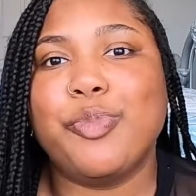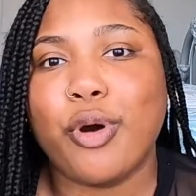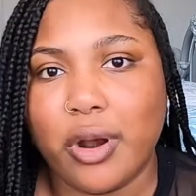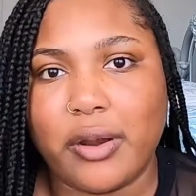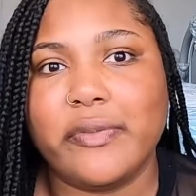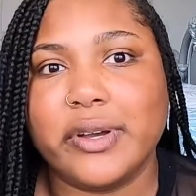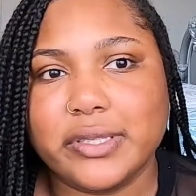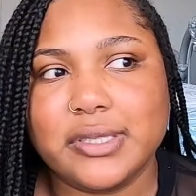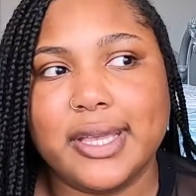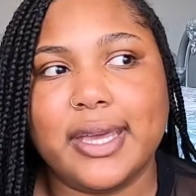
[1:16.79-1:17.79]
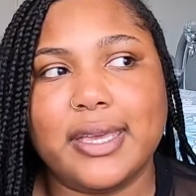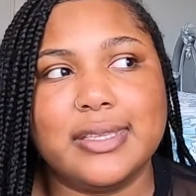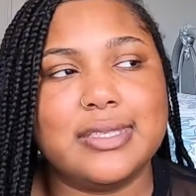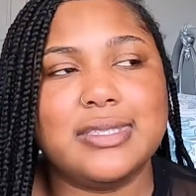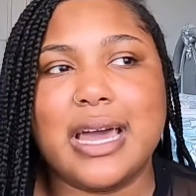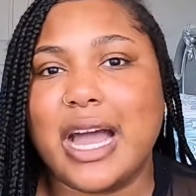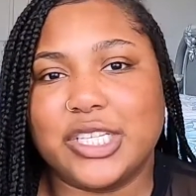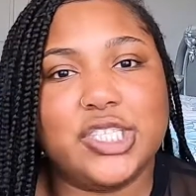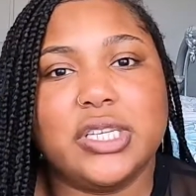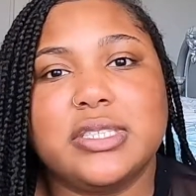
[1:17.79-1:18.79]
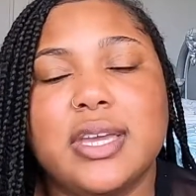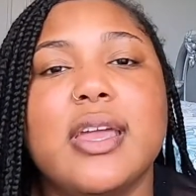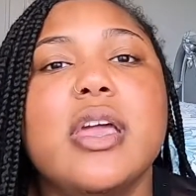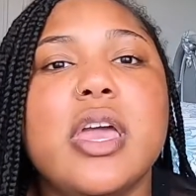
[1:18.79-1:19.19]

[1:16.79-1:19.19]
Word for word: part of us. Like, it's not just hair.